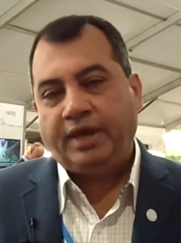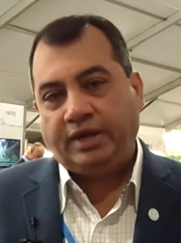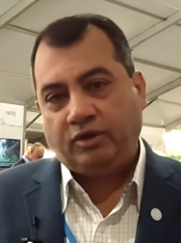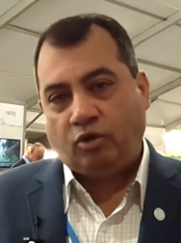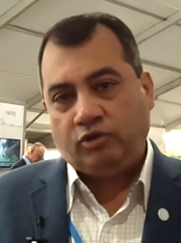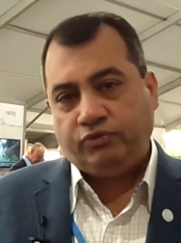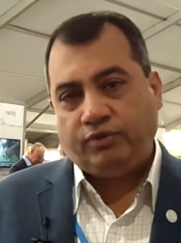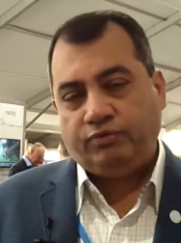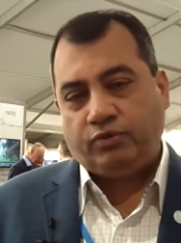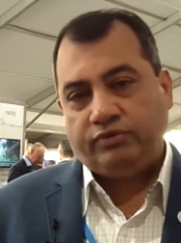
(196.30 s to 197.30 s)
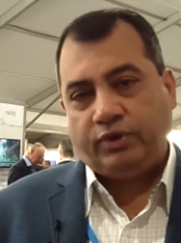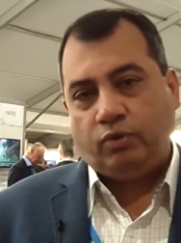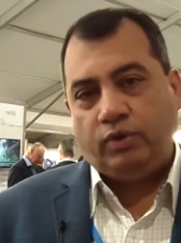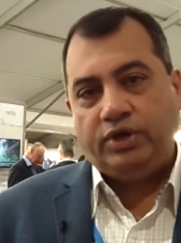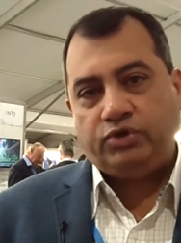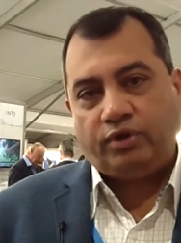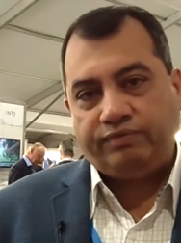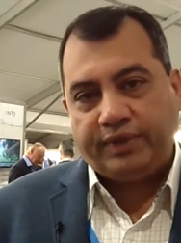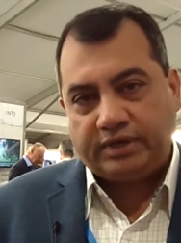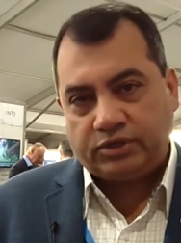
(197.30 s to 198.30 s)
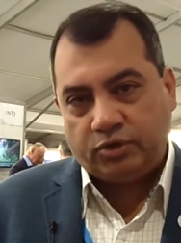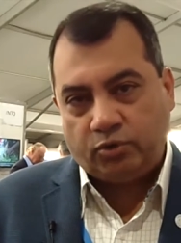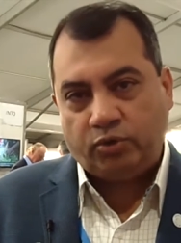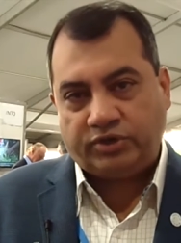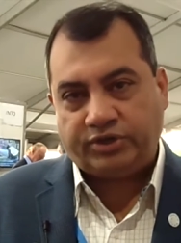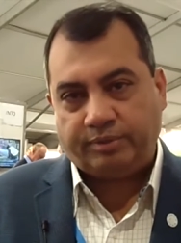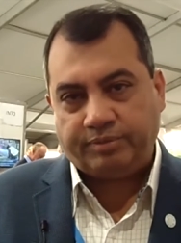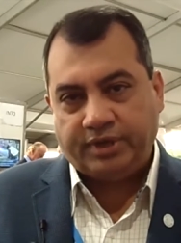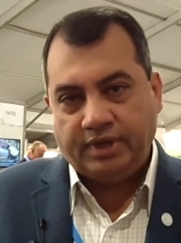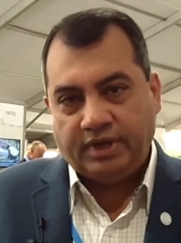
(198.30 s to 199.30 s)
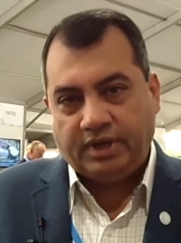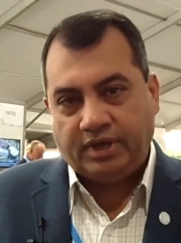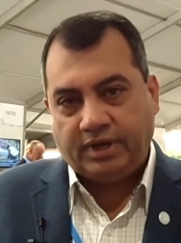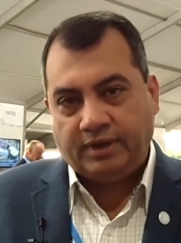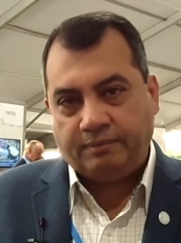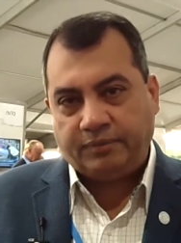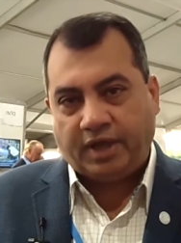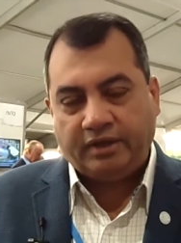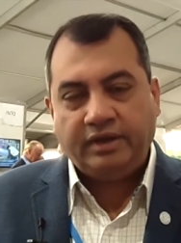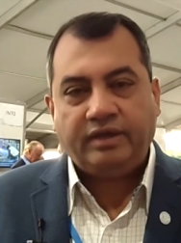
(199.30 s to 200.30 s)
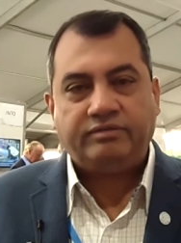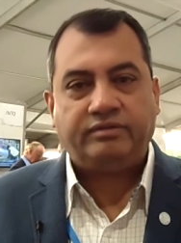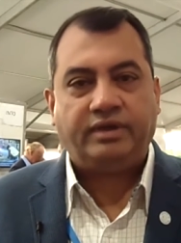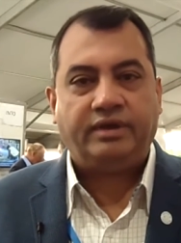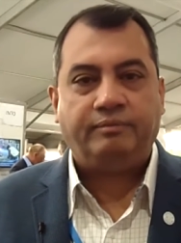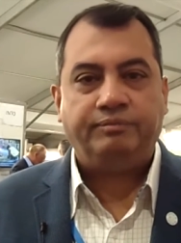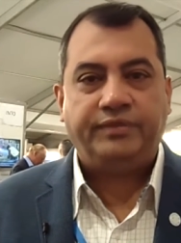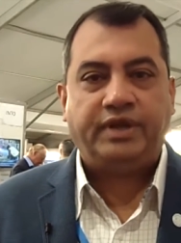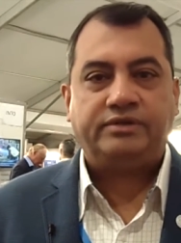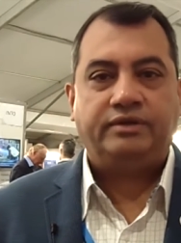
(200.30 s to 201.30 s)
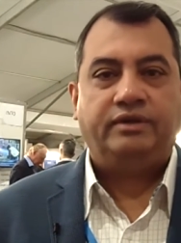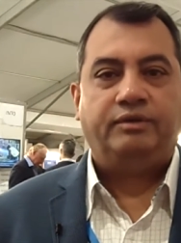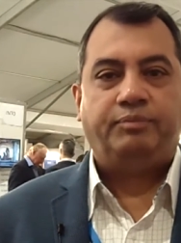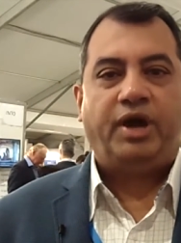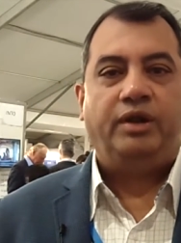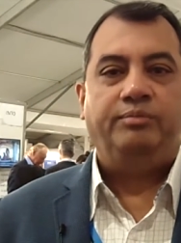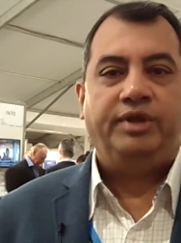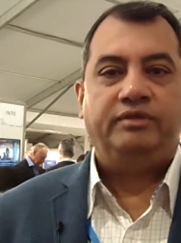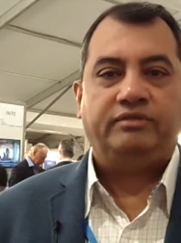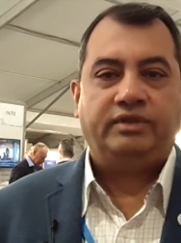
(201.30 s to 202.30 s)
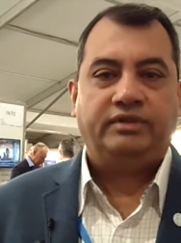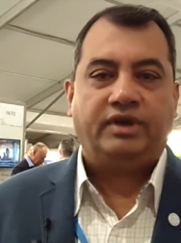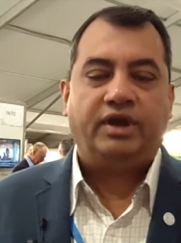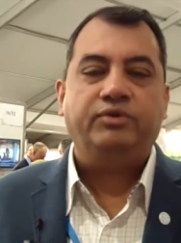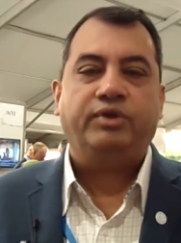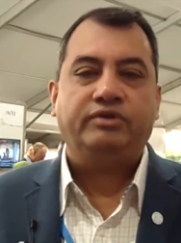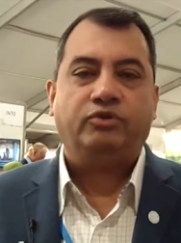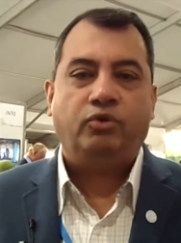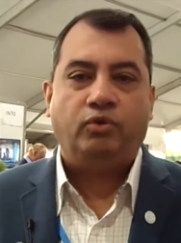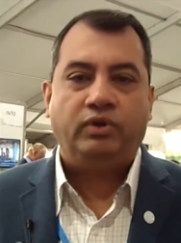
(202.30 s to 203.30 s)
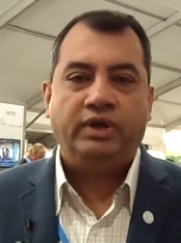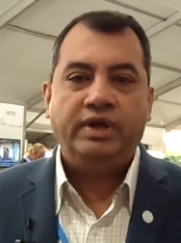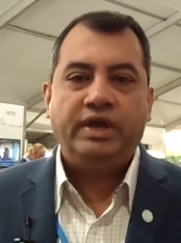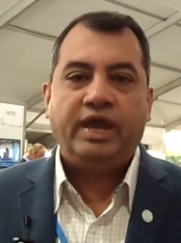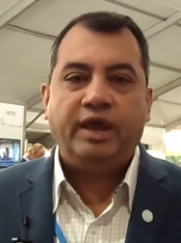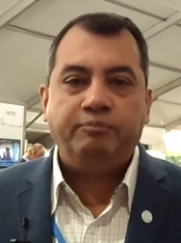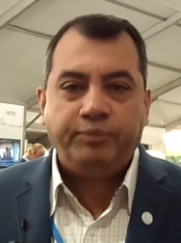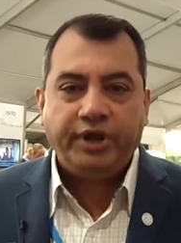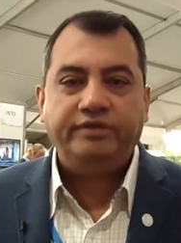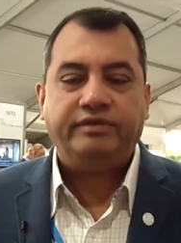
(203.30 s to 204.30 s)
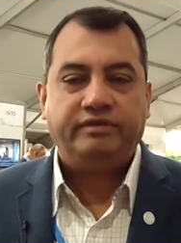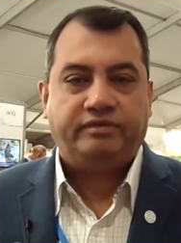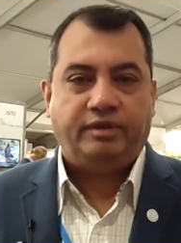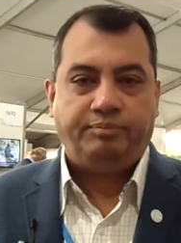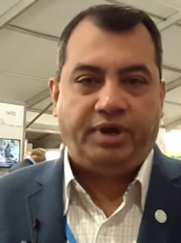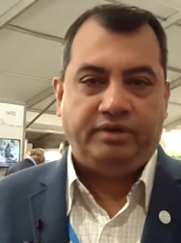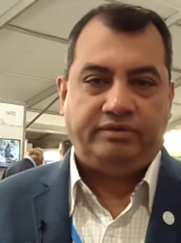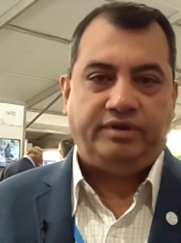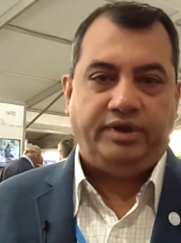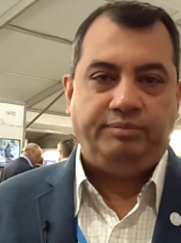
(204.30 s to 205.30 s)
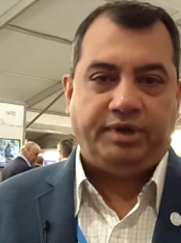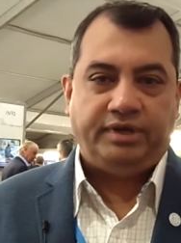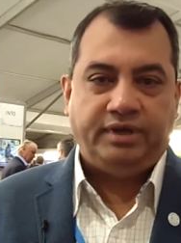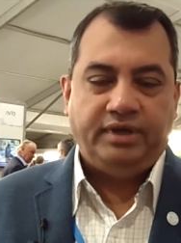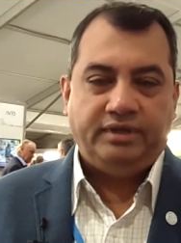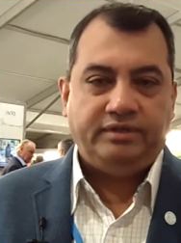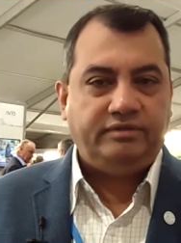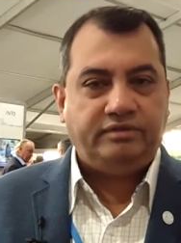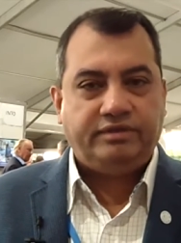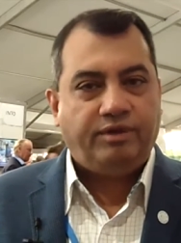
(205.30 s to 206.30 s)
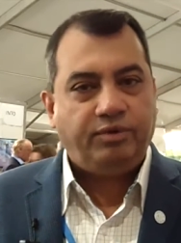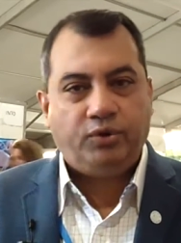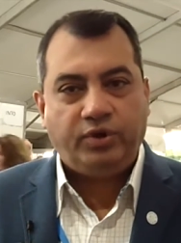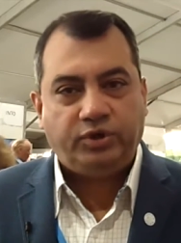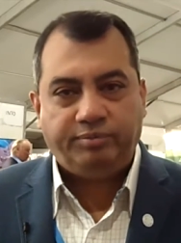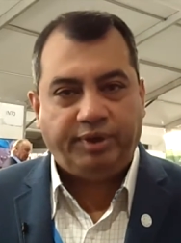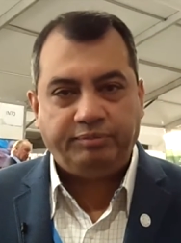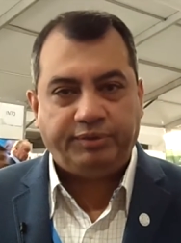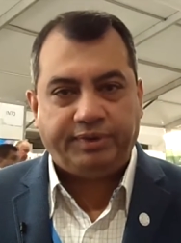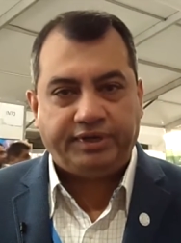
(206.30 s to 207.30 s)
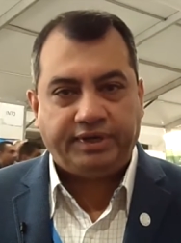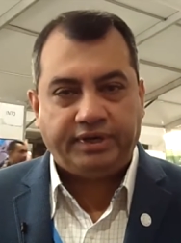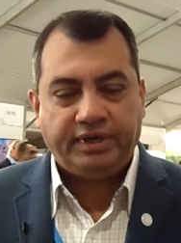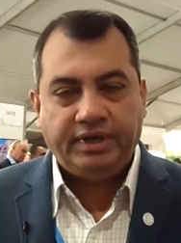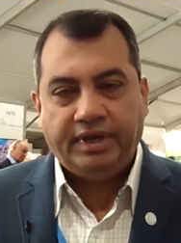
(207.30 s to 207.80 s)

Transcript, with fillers: And also, of course, the whole issue of national ownership. Um, unless um, national parliaments and the country as a whole embraces the Paris Agreement, this is never going to be implemented.